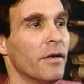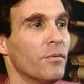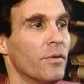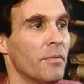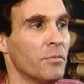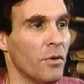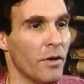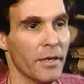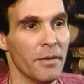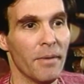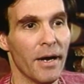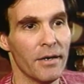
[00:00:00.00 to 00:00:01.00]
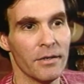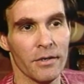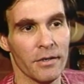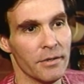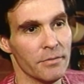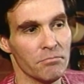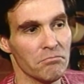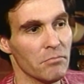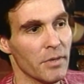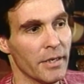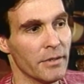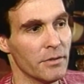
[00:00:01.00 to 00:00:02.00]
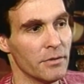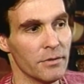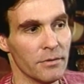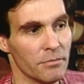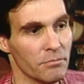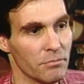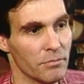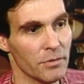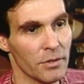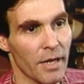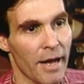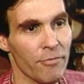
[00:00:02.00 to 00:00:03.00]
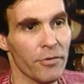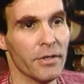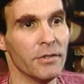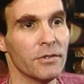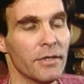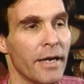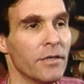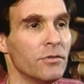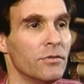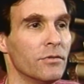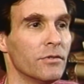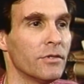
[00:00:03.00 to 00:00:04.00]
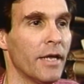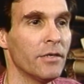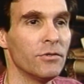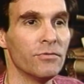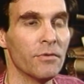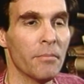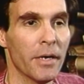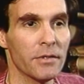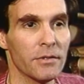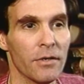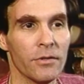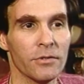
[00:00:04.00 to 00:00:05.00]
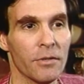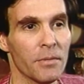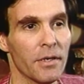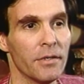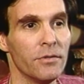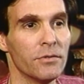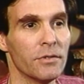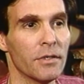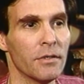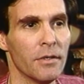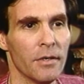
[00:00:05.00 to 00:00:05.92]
what I'm talking about are like little African statues or statues from Mexico or something. I used to